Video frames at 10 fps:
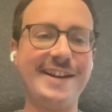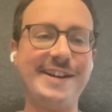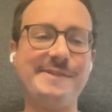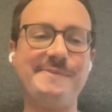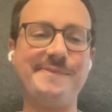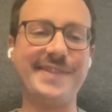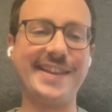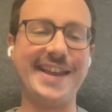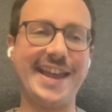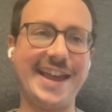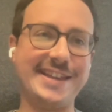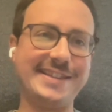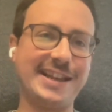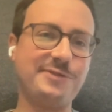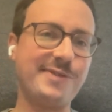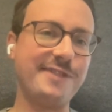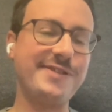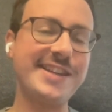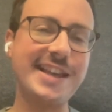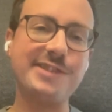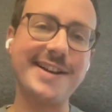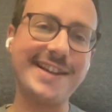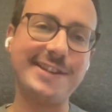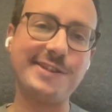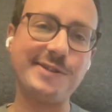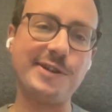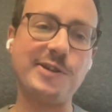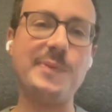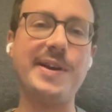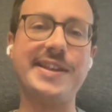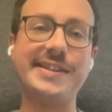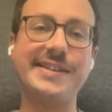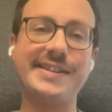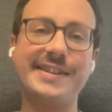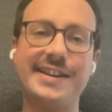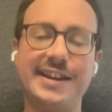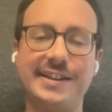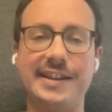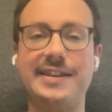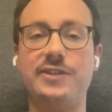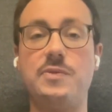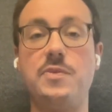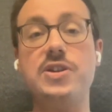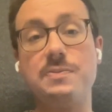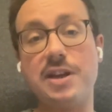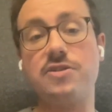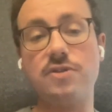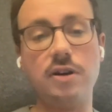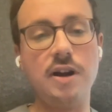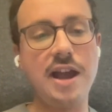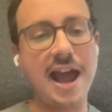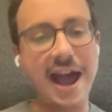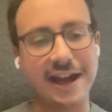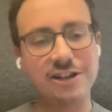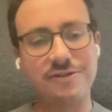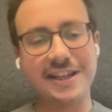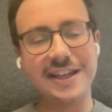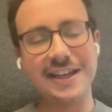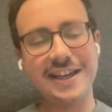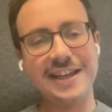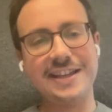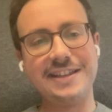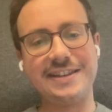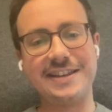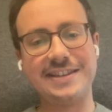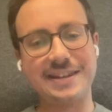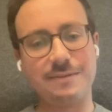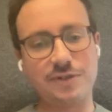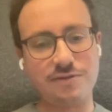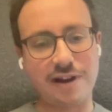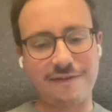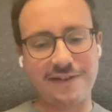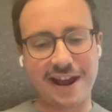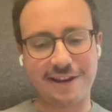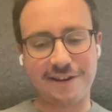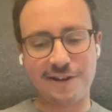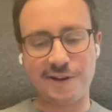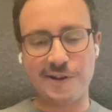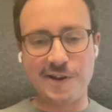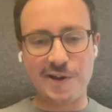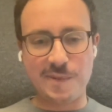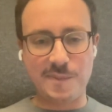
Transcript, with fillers: Um, and that we have seen as well that the companies that are the most mature actually they seem to have like a